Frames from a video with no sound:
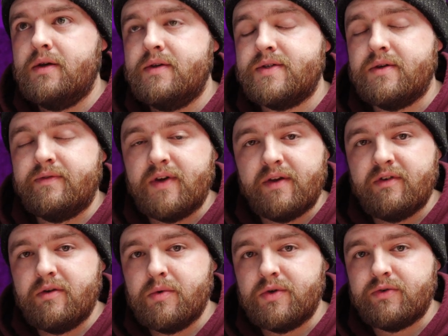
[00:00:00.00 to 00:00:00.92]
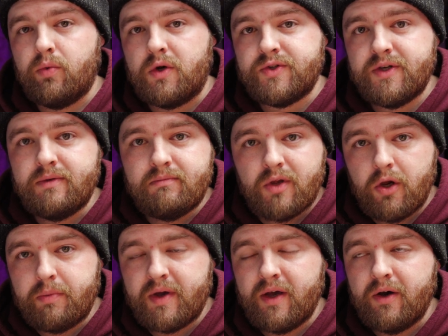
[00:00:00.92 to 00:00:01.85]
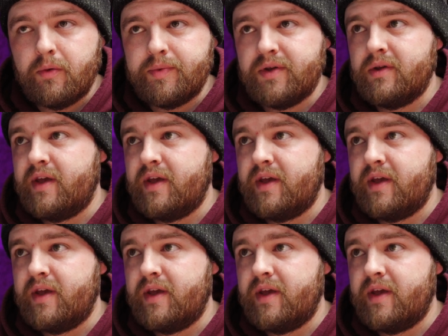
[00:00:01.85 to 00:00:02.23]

So thank you very much for watching. Hope it helped.